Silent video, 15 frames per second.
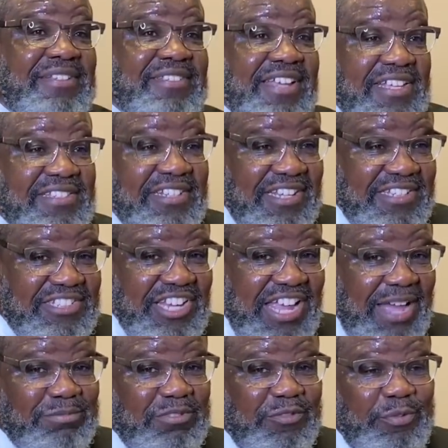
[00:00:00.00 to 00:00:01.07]
to Exodus
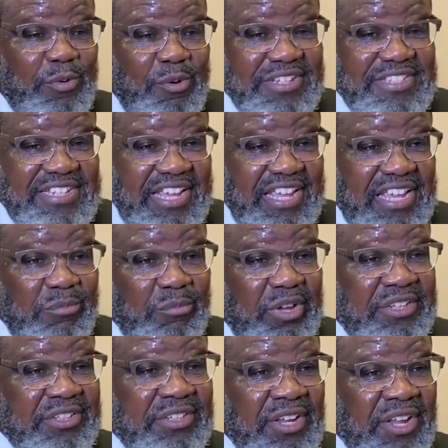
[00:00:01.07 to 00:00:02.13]
chapter 14,
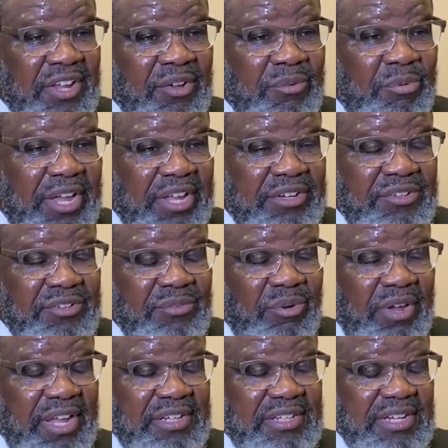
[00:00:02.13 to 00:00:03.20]
when, when,
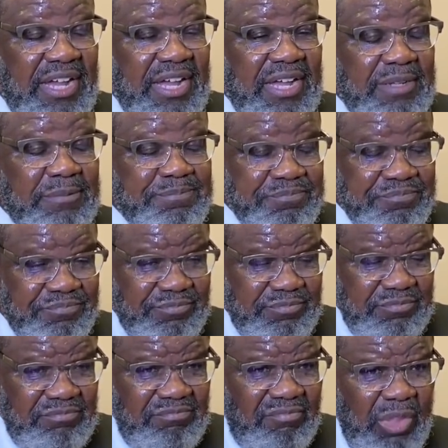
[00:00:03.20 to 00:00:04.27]
when, uh,
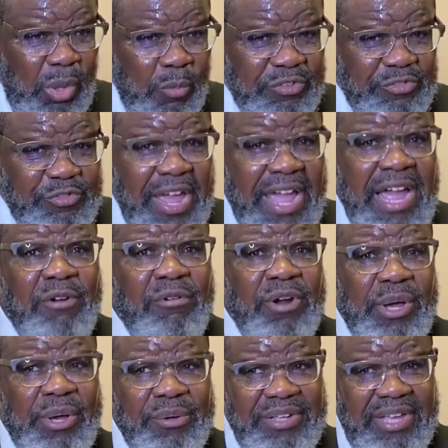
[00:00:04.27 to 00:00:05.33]
when
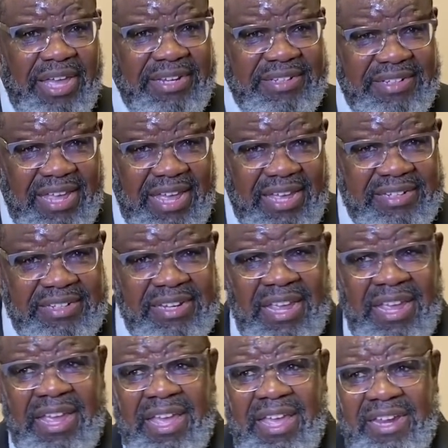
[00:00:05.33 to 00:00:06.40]
Pharaoh and, and,
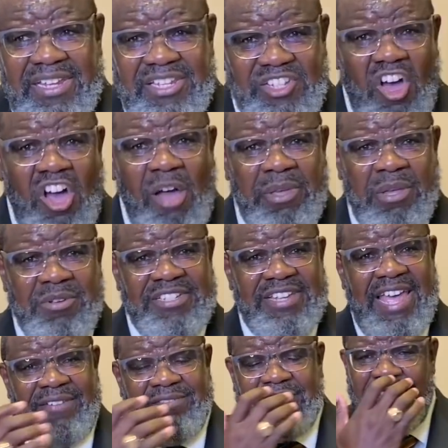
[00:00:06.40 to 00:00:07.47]
and his army was
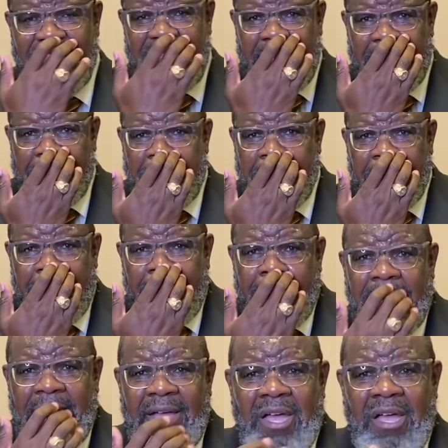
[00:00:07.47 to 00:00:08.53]
after them,
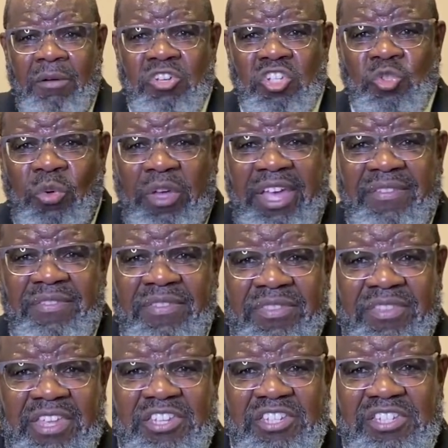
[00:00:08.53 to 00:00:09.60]
uh, was when
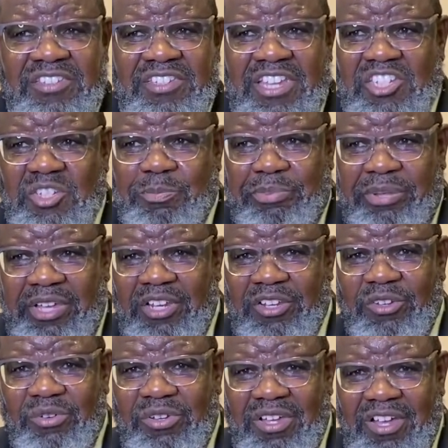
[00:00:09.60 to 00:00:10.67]
this, this
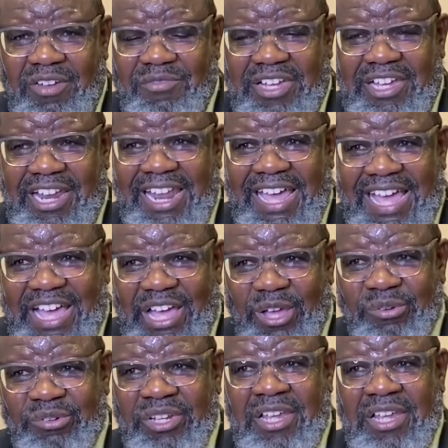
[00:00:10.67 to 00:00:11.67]
pillow of a cloud